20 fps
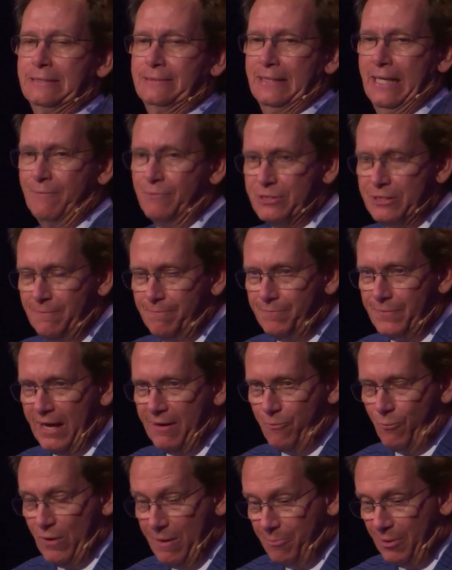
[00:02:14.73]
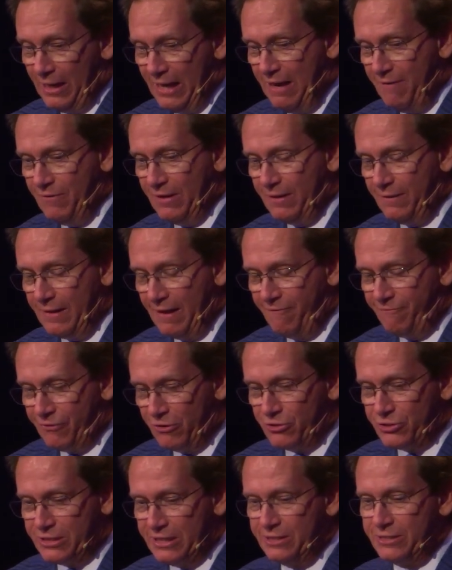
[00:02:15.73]
That was a, they, we believe it, that
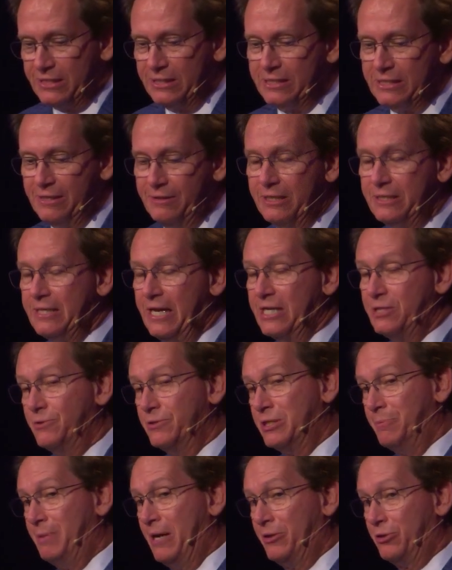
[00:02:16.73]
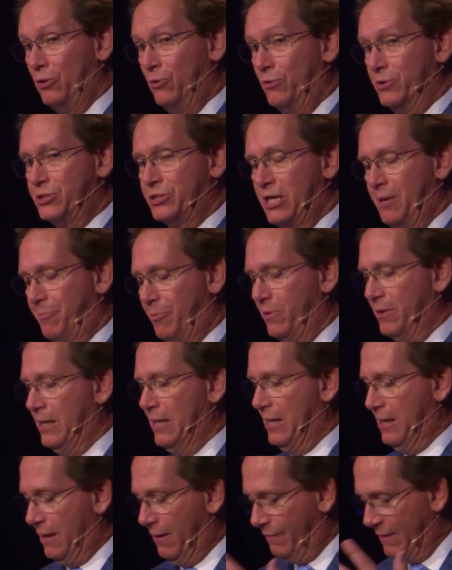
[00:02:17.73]
first instance in the text was about the Lord's Supper.
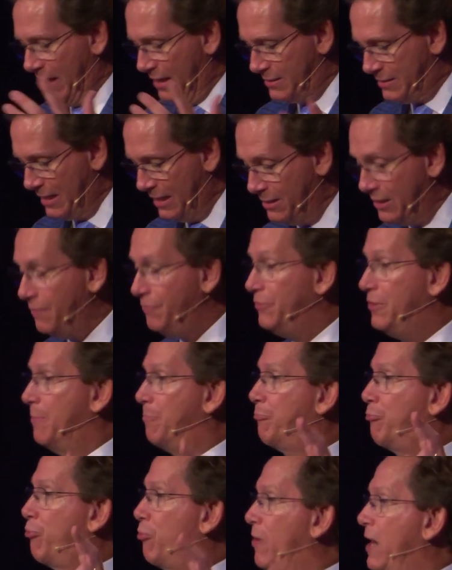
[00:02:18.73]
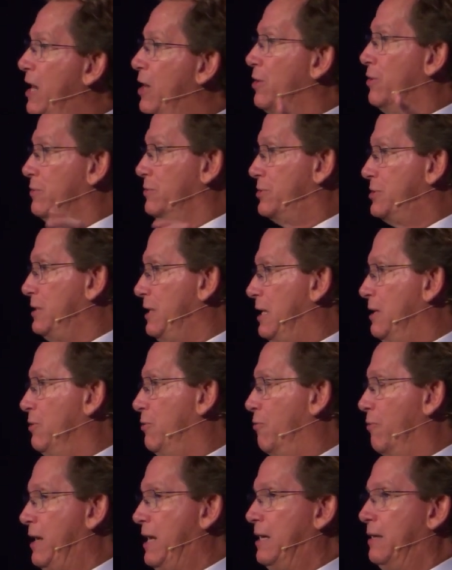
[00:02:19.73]
They attended the prayers in
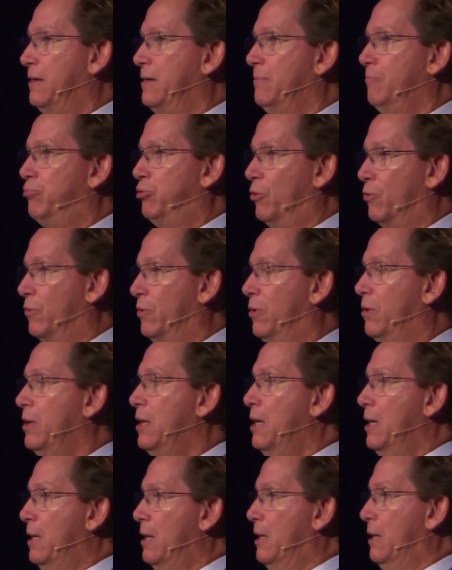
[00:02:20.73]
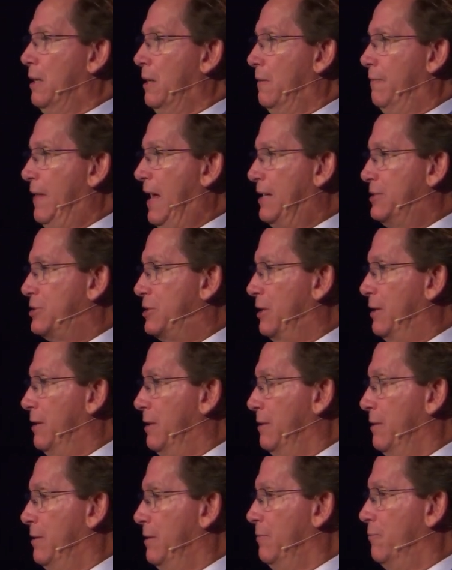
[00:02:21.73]
Greek, plural. That's the
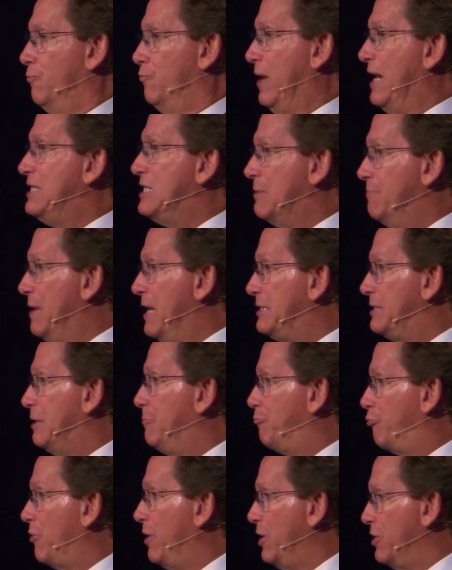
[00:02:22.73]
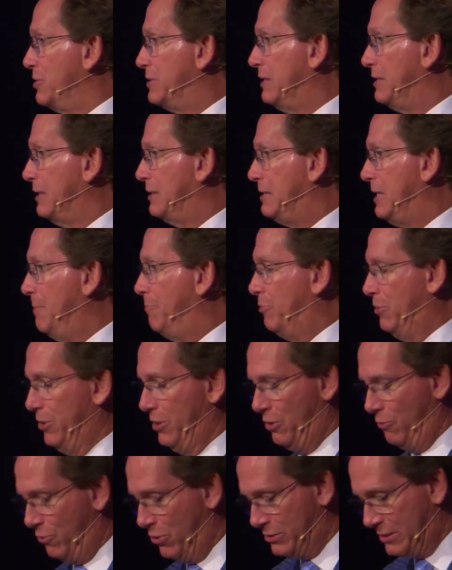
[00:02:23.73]
regimented prayers at the temple. In
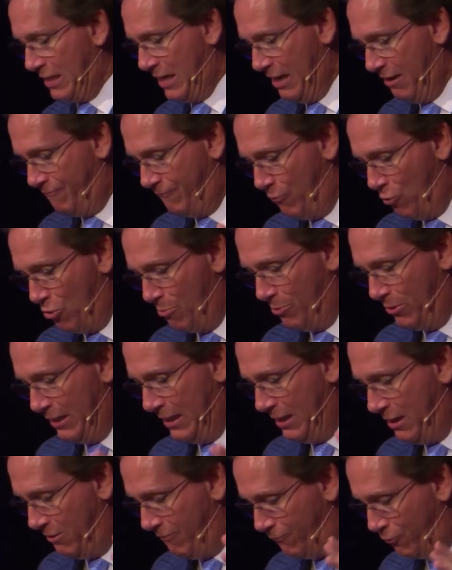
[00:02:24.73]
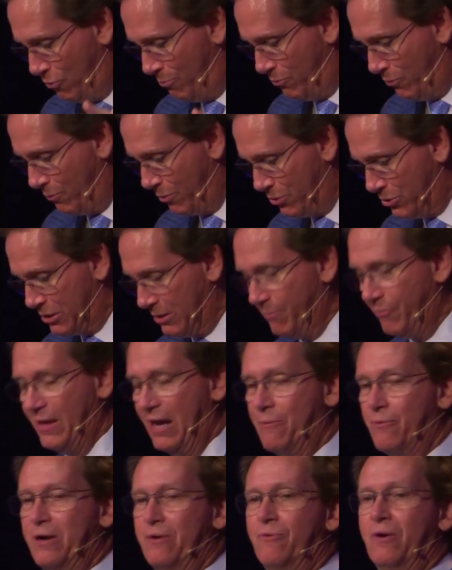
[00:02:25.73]
other words, they had formal and informal worship. They were in